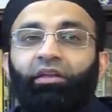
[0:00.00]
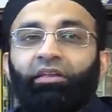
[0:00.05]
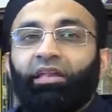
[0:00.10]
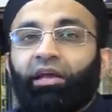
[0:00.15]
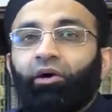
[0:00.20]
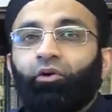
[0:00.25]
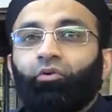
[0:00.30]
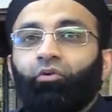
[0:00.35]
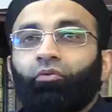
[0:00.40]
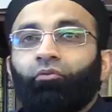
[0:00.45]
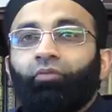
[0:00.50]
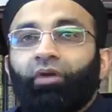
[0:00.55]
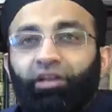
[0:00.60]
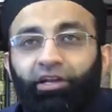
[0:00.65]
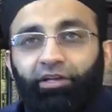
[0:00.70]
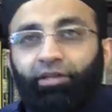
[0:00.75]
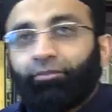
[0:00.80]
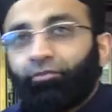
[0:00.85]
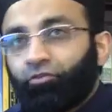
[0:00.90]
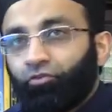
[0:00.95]
Now,
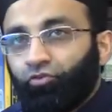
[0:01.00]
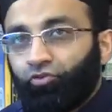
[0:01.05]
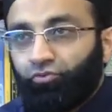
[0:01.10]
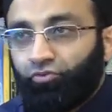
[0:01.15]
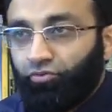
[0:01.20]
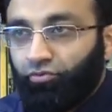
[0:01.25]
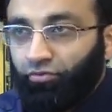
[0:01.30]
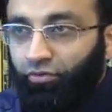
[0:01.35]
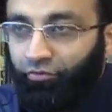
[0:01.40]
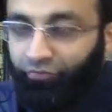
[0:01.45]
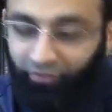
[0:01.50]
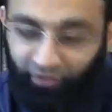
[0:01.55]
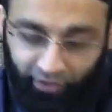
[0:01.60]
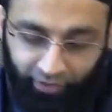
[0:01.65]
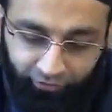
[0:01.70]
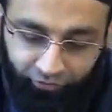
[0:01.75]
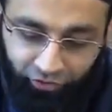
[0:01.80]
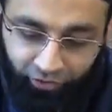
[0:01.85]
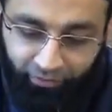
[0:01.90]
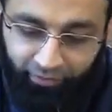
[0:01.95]
when it comes to
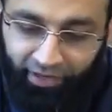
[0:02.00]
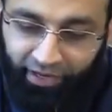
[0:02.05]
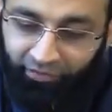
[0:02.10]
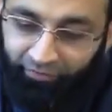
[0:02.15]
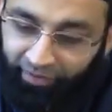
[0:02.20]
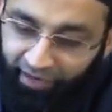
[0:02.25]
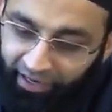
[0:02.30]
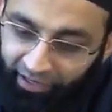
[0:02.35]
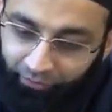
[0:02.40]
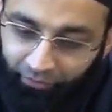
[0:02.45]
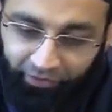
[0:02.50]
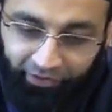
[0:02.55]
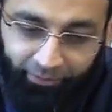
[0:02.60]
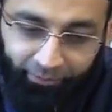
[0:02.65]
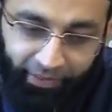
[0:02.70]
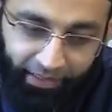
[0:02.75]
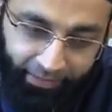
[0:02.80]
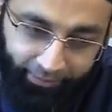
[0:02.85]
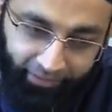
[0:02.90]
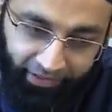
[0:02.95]
fiqh of Jummah and why it was
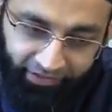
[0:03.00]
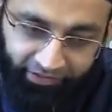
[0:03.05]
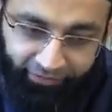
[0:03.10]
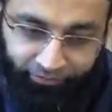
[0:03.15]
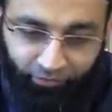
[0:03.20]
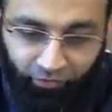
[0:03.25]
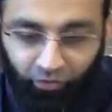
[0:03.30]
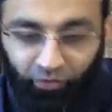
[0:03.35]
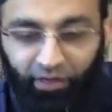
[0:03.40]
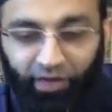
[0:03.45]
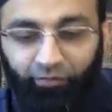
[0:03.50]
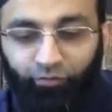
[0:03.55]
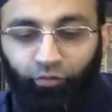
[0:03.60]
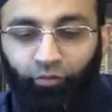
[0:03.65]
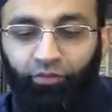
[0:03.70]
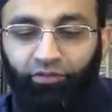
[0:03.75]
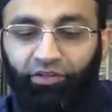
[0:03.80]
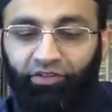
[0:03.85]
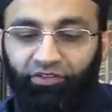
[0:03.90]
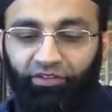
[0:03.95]
a big mess, so you have
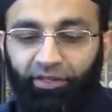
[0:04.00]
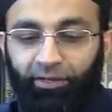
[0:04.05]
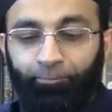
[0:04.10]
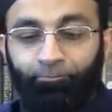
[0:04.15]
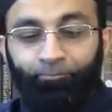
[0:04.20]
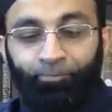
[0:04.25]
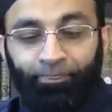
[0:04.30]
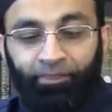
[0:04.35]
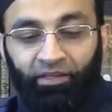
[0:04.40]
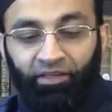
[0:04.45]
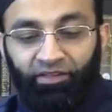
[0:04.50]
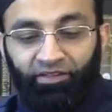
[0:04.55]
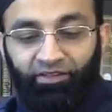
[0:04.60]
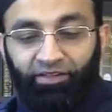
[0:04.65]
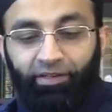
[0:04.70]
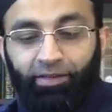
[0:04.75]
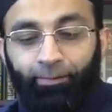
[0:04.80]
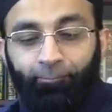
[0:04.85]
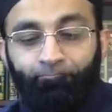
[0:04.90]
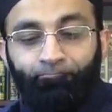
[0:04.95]
to understand.
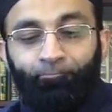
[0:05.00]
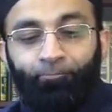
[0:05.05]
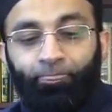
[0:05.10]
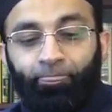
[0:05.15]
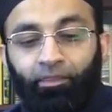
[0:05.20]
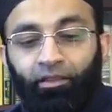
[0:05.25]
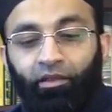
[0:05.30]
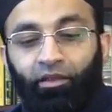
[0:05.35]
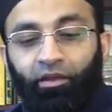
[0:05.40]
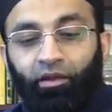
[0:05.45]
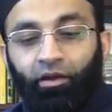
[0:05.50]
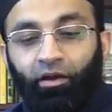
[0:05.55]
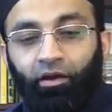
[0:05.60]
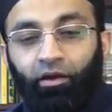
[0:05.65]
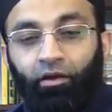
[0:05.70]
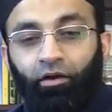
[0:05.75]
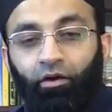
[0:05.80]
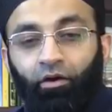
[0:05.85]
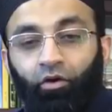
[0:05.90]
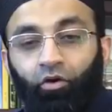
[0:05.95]
See,
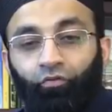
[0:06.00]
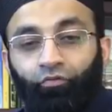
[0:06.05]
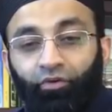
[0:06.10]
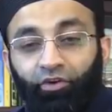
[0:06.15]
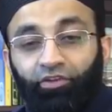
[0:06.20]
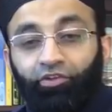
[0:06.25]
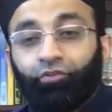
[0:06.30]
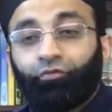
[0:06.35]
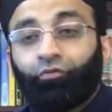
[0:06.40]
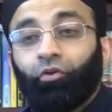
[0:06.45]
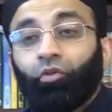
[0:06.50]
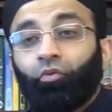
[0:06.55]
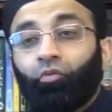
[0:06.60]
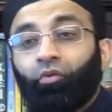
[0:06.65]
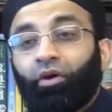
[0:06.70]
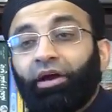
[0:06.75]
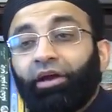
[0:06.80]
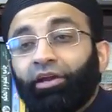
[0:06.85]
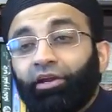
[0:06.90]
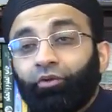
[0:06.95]
uh, first of all,
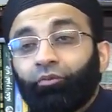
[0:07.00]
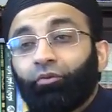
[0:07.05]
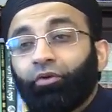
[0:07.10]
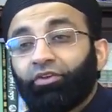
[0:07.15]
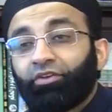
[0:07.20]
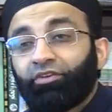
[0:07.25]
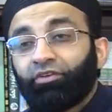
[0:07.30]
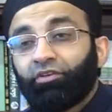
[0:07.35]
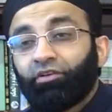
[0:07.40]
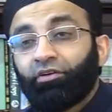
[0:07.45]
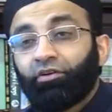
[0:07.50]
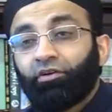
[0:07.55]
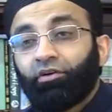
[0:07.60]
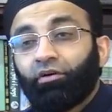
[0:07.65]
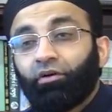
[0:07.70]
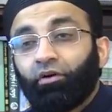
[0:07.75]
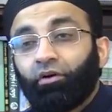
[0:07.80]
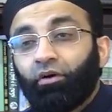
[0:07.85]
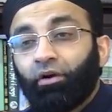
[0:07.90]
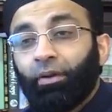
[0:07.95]
why it was
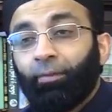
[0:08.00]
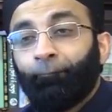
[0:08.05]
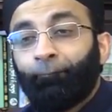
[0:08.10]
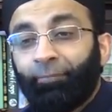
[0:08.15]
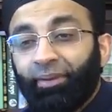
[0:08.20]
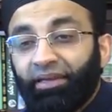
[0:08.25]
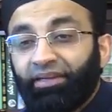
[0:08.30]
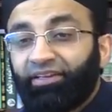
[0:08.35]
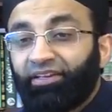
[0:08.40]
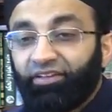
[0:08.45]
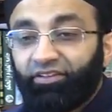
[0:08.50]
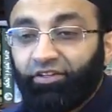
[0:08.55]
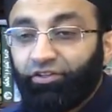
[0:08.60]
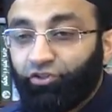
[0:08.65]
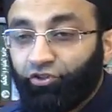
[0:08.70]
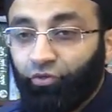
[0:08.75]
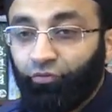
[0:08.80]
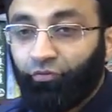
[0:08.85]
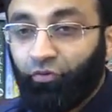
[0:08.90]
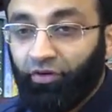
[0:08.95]
a big
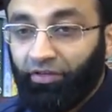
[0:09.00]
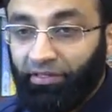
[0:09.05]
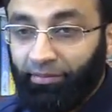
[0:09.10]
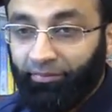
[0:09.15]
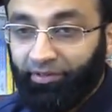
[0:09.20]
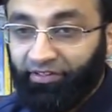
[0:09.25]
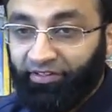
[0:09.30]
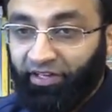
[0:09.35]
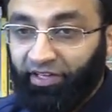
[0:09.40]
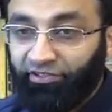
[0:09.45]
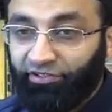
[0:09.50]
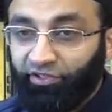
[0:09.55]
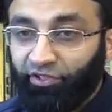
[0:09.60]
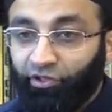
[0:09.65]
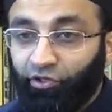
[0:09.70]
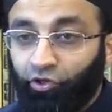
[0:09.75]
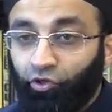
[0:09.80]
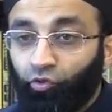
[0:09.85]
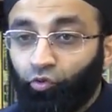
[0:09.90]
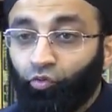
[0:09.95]
decision for the
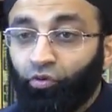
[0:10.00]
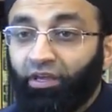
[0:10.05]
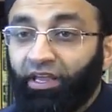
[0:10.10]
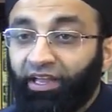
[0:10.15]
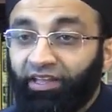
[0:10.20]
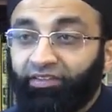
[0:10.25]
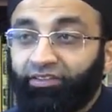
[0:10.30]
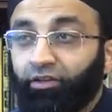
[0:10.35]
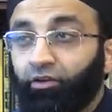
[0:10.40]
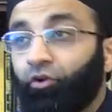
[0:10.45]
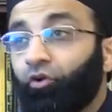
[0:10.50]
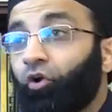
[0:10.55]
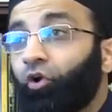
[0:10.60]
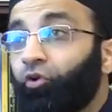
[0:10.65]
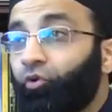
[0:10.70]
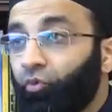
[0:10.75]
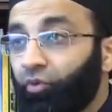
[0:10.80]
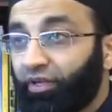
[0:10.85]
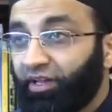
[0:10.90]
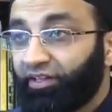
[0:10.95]
masajid to cancel or
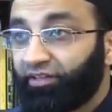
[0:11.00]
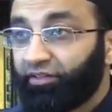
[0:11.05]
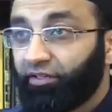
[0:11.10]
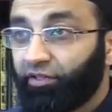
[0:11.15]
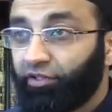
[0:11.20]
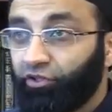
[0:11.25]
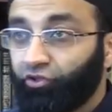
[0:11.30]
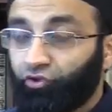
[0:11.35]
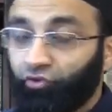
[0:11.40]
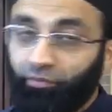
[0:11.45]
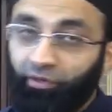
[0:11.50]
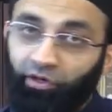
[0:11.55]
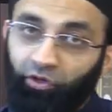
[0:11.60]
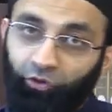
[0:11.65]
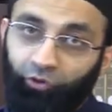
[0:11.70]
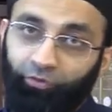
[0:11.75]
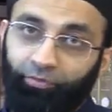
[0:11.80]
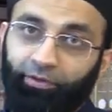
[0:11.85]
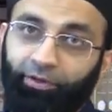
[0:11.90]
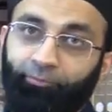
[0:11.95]
not to cancel the Jummah
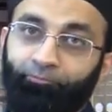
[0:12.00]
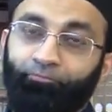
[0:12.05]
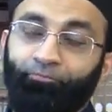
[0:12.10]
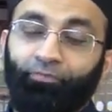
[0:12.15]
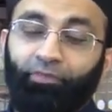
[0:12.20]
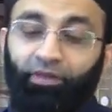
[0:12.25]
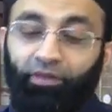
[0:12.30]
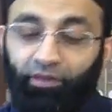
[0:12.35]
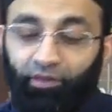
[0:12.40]
khutbah.